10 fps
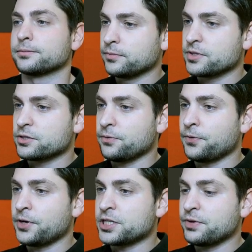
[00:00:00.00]
So
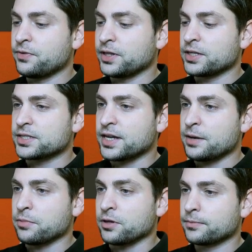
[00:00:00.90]
first we will
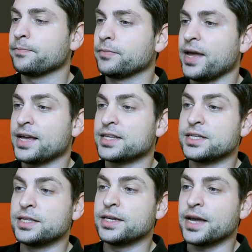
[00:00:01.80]
disable
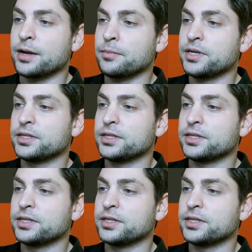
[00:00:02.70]
SDDM,